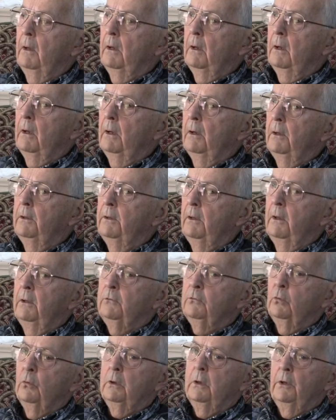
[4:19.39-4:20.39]
Uh, and,
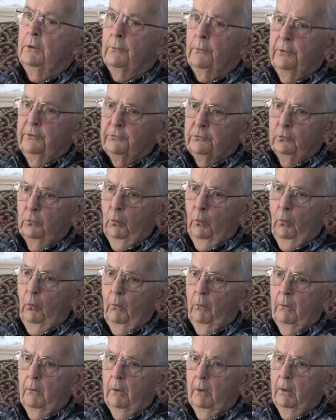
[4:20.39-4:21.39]
and to a gunnery school.
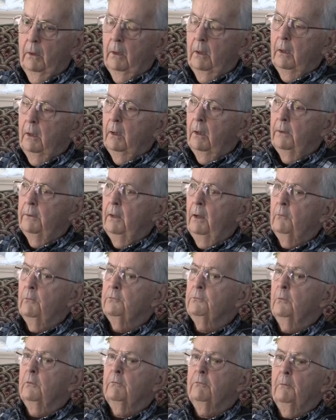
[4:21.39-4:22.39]
And that
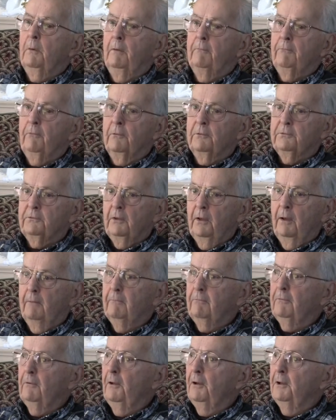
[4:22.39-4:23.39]
was for my first time
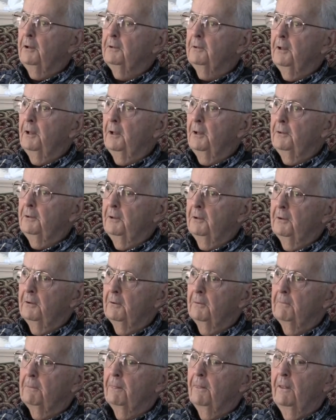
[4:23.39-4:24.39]
flying down
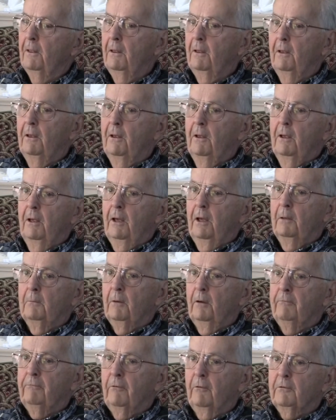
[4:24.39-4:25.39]
there. And
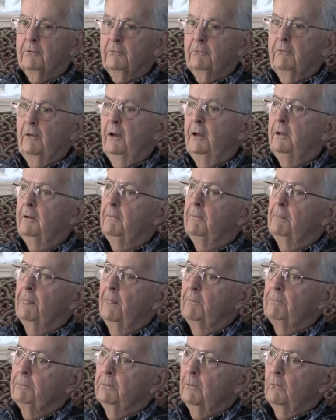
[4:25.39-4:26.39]
my first flight
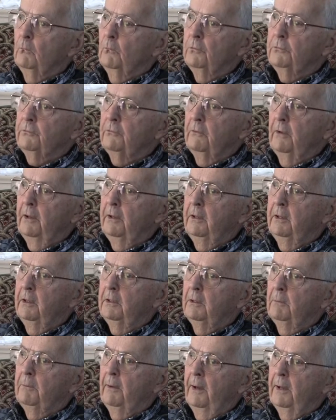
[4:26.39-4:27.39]
was flying
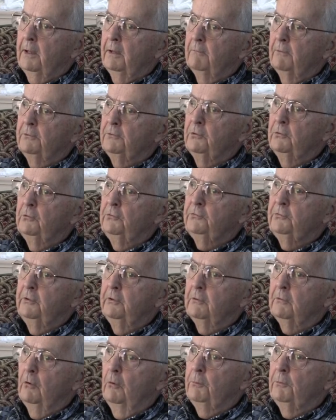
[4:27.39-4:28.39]
in the back of a
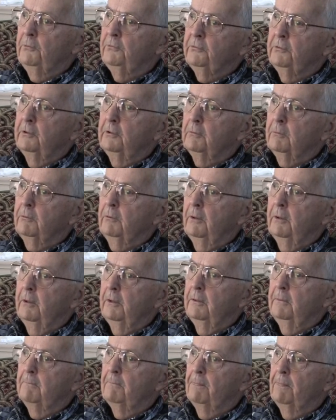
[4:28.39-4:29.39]
two-seater, open-seater
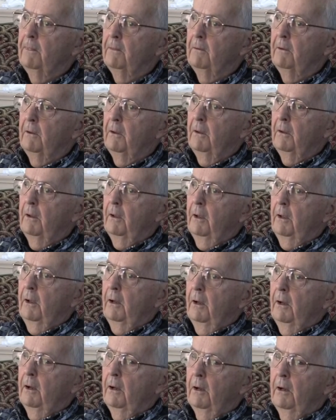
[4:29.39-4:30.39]
plane huh.
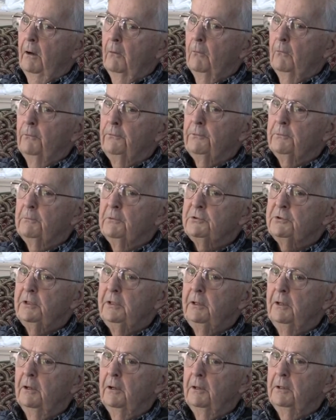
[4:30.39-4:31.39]
uh, with a
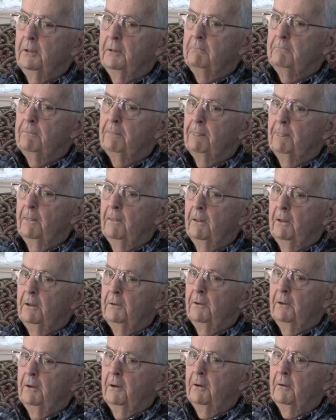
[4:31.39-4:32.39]
machine gun
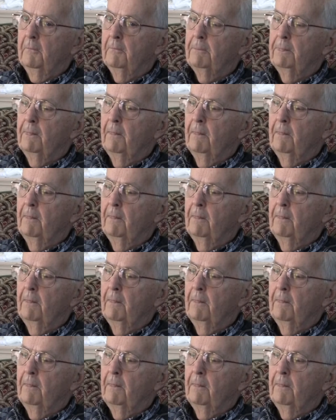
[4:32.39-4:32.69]
in there.